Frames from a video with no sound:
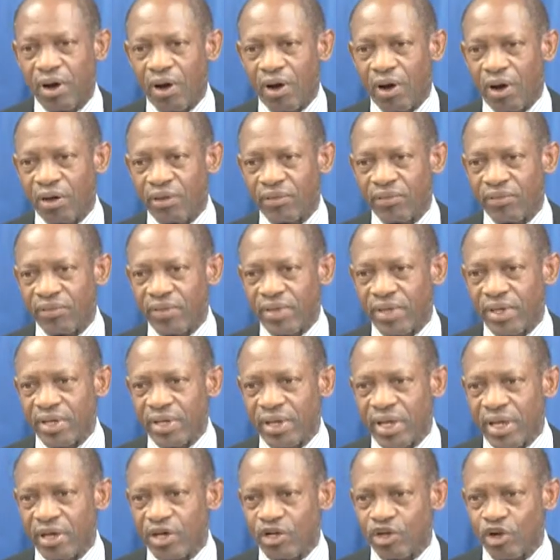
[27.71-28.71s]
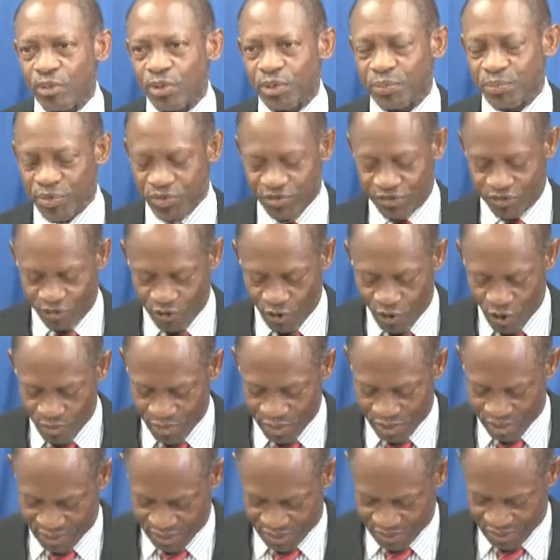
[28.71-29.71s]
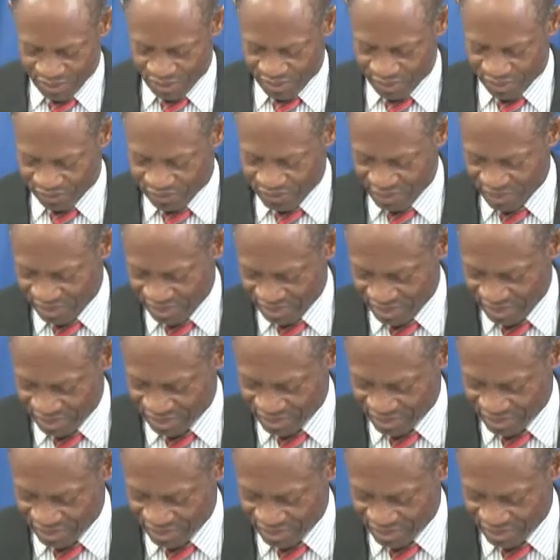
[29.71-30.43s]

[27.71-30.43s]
on the economic performance of St.